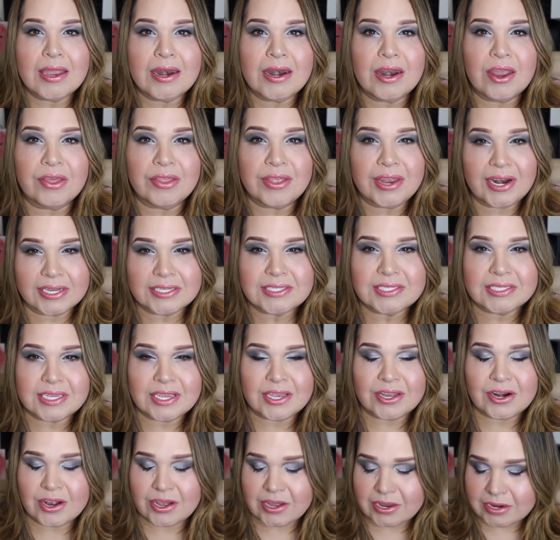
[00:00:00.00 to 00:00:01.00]
Now that I
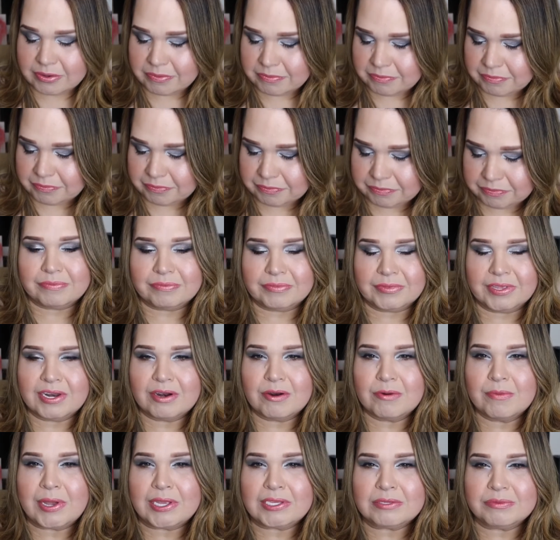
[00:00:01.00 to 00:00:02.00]
see it on, it
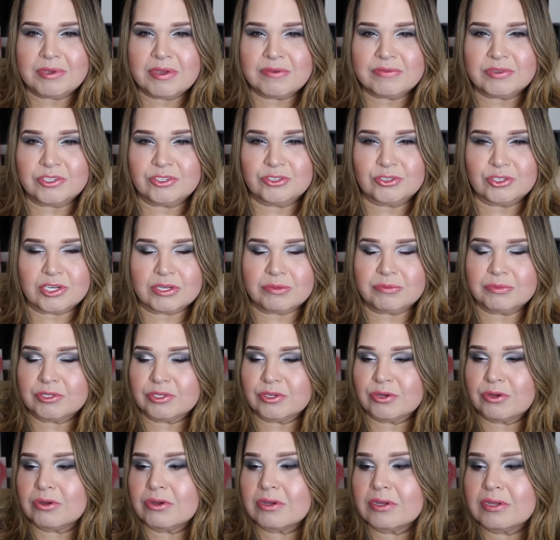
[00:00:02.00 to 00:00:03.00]
reminds me of a
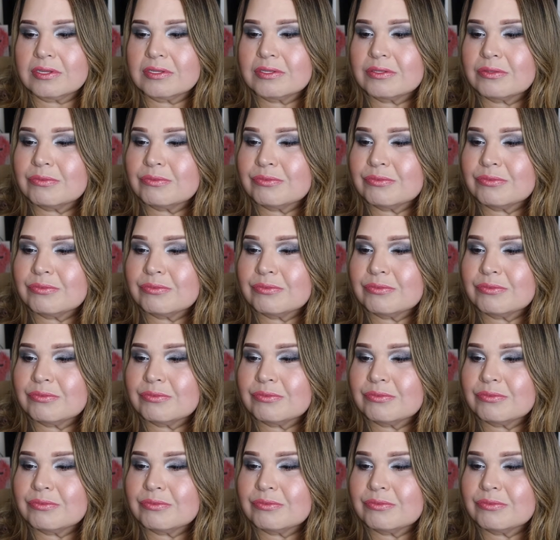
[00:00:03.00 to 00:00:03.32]
dreamsicle.